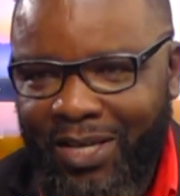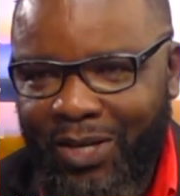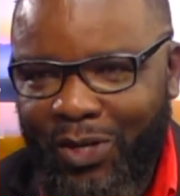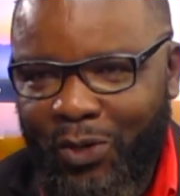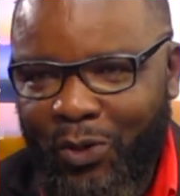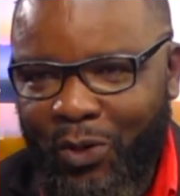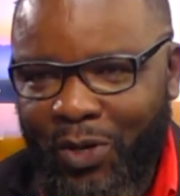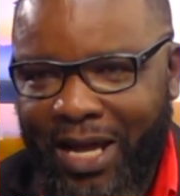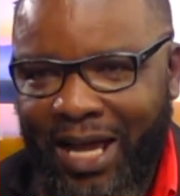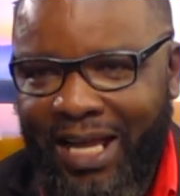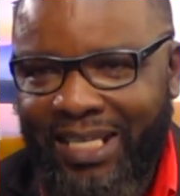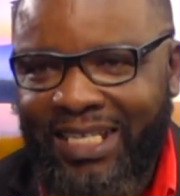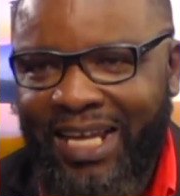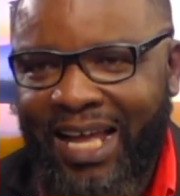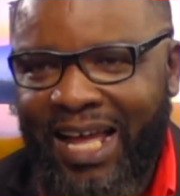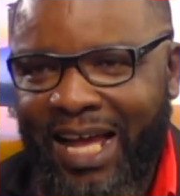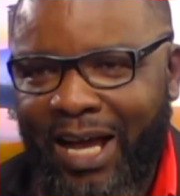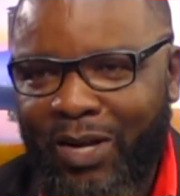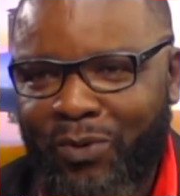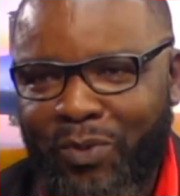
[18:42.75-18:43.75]
You can't
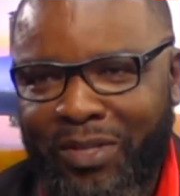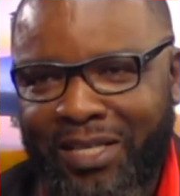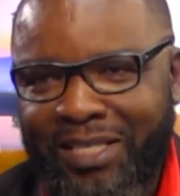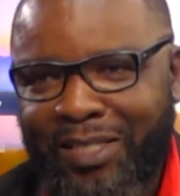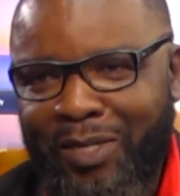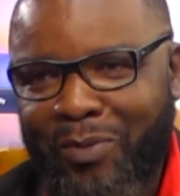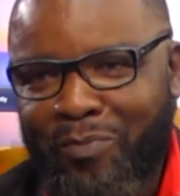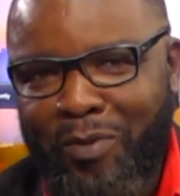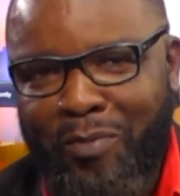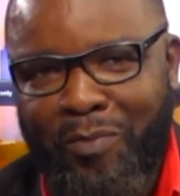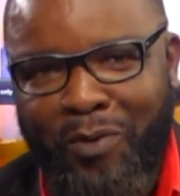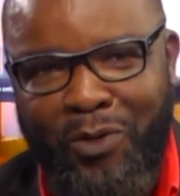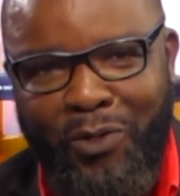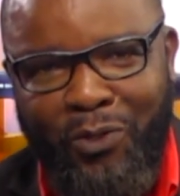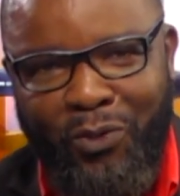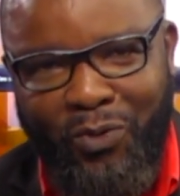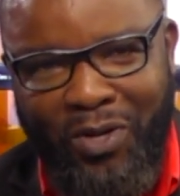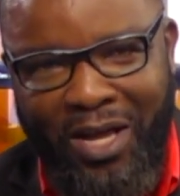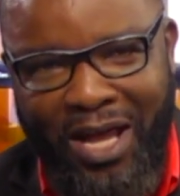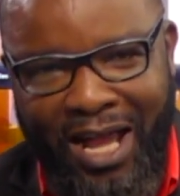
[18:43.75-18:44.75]
hang out with the same people you
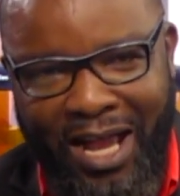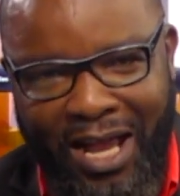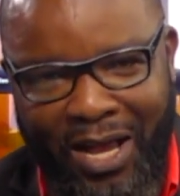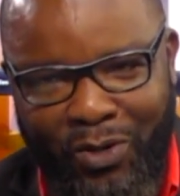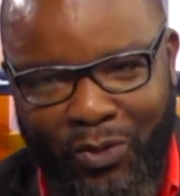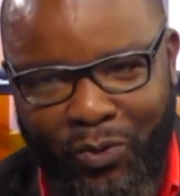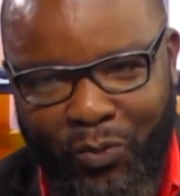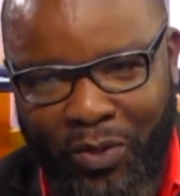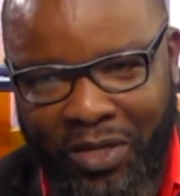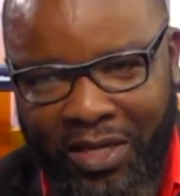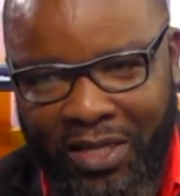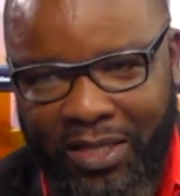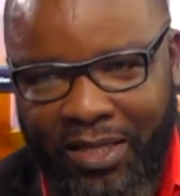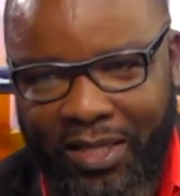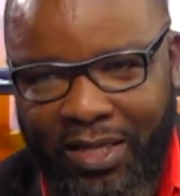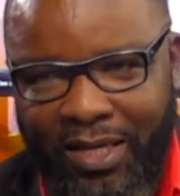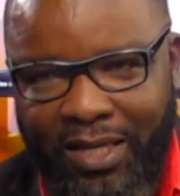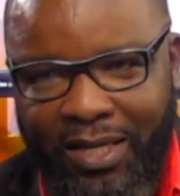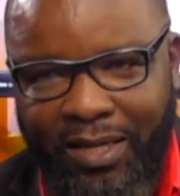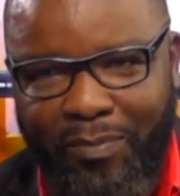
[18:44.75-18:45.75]
used to hang out
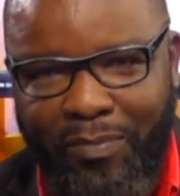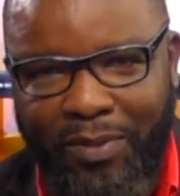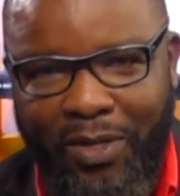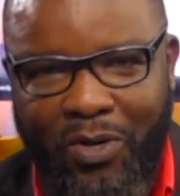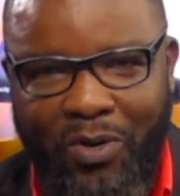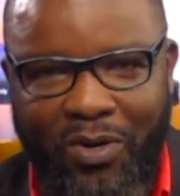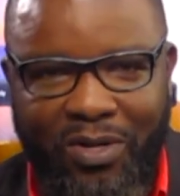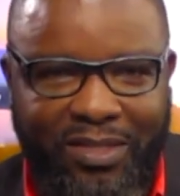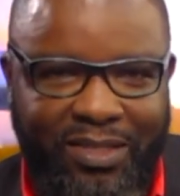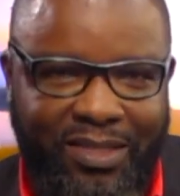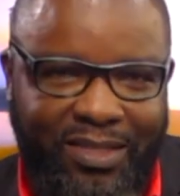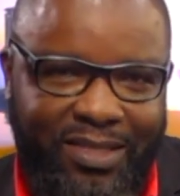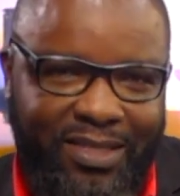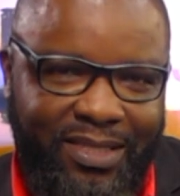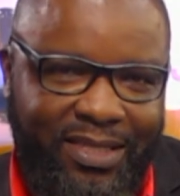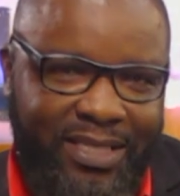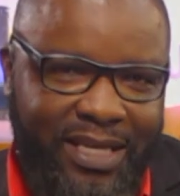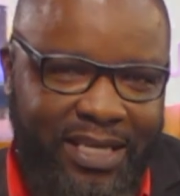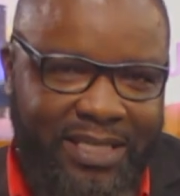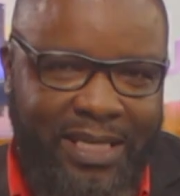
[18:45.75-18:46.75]
with because
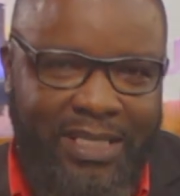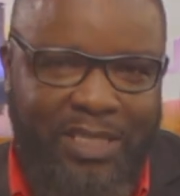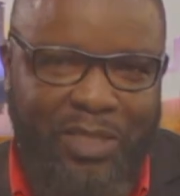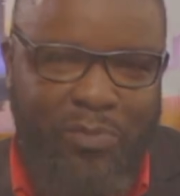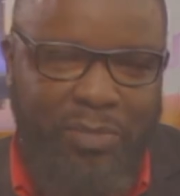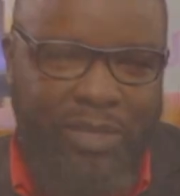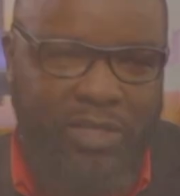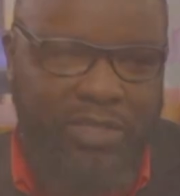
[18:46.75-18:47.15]
status